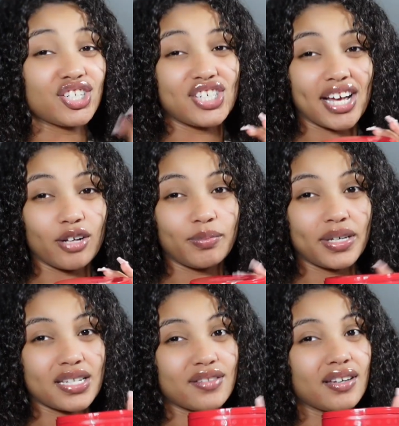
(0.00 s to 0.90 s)
gel,
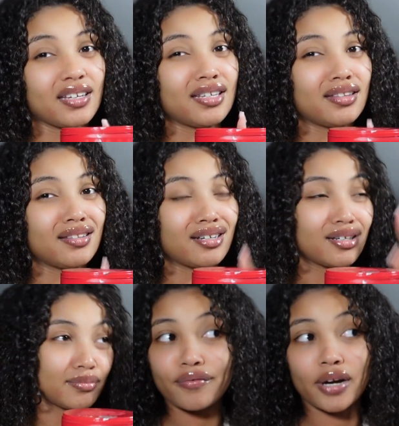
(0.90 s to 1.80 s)
because in
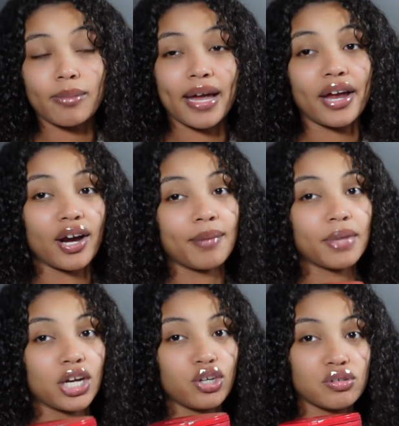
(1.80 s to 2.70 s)
the front of my hair I'm
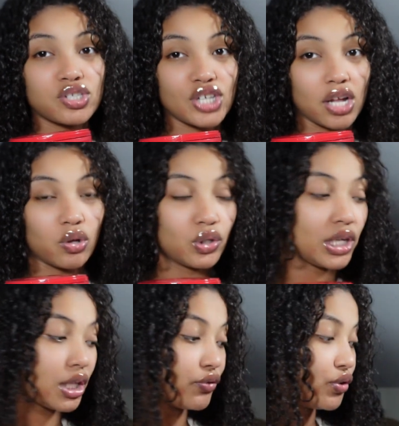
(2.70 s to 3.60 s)
gonna use gel only
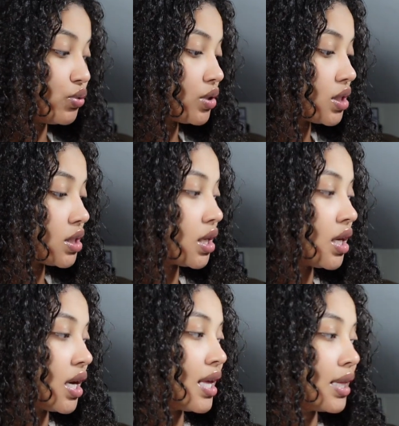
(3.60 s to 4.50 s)
on the roots,
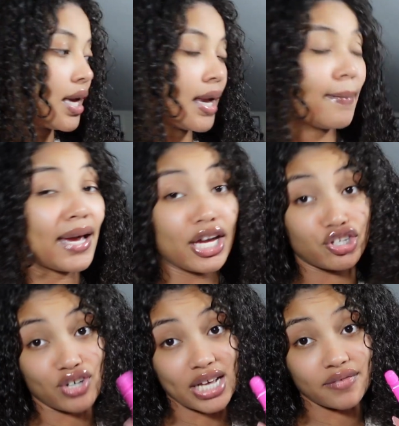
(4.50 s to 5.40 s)
and then my hair
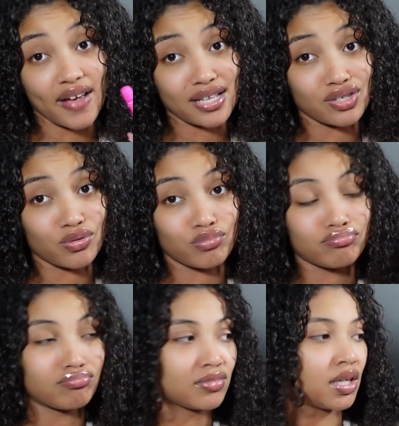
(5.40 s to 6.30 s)
dries fast, so
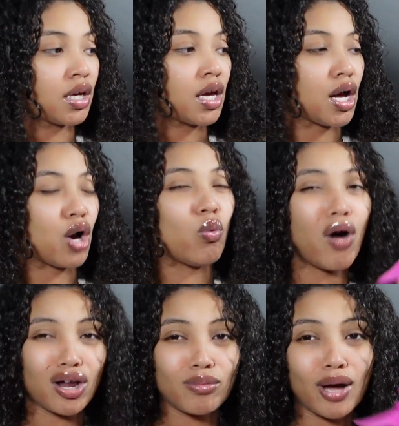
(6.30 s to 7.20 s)
a
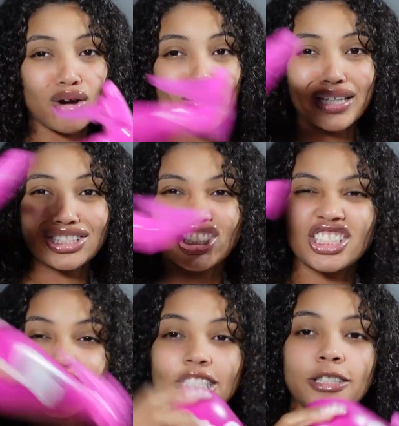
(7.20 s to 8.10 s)
water bottle that's
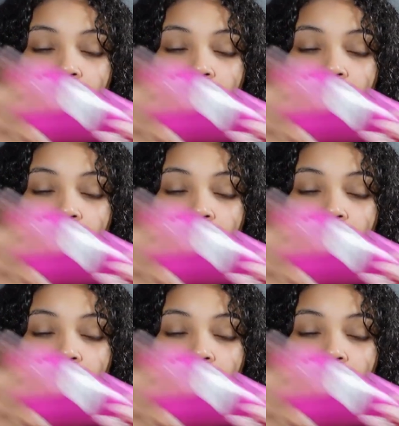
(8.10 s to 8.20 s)
not,